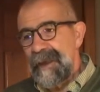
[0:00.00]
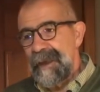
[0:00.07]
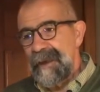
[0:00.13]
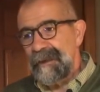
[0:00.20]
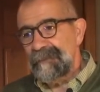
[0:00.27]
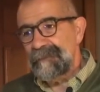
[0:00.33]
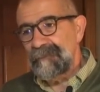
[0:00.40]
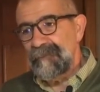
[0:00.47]

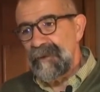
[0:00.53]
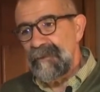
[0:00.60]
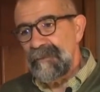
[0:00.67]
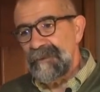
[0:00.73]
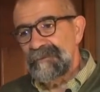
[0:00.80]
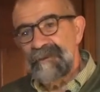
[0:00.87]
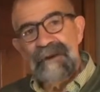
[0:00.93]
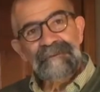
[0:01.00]
and when
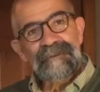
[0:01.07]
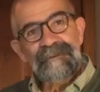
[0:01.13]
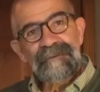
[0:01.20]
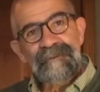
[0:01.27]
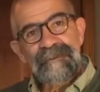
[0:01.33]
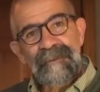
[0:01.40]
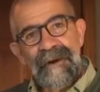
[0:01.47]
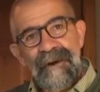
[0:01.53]
we tried to
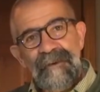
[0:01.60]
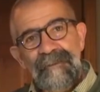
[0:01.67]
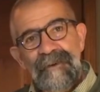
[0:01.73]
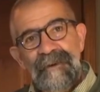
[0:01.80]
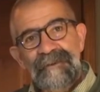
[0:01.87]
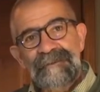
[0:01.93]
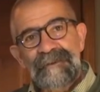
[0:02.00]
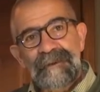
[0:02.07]
do the power
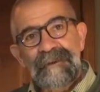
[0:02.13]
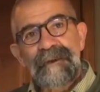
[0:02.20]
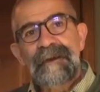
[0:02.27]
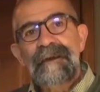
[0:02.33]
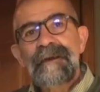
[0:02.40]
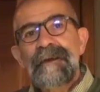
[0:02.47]
posing,